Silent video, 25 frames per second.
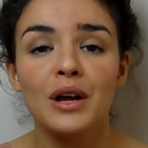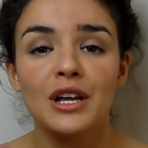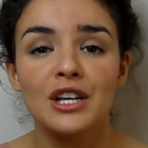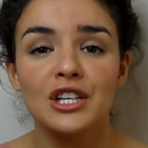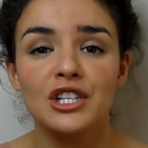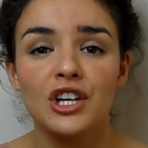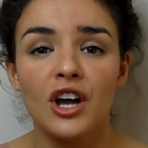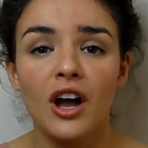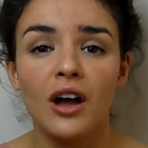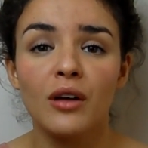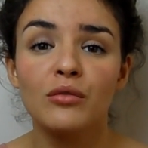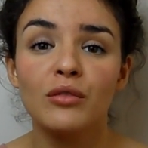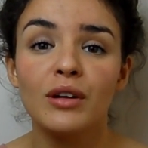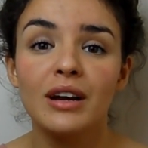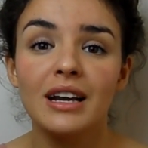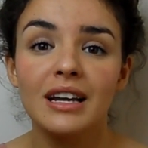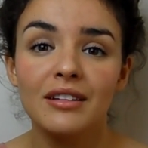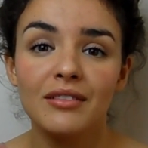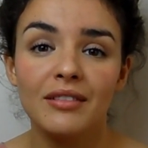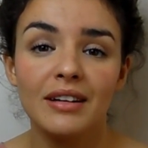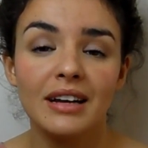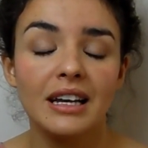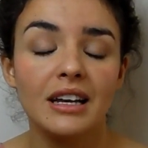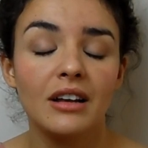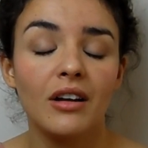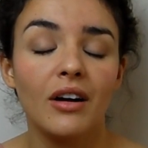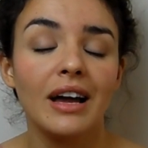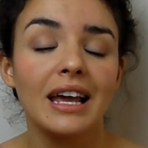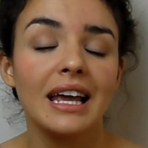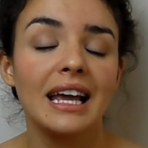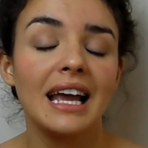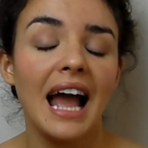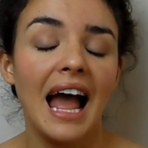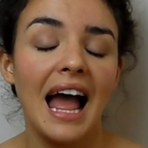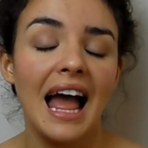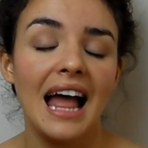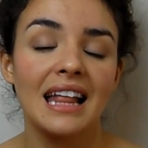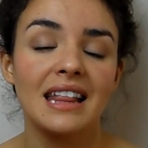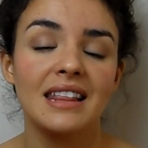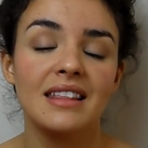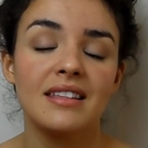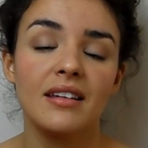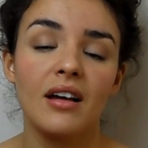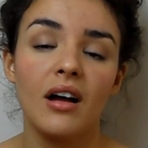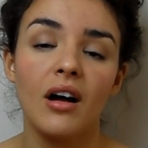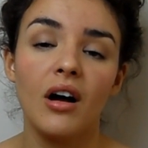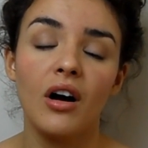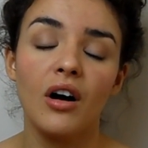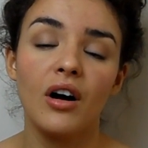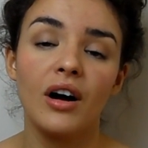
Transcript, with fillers: which I really, really like. And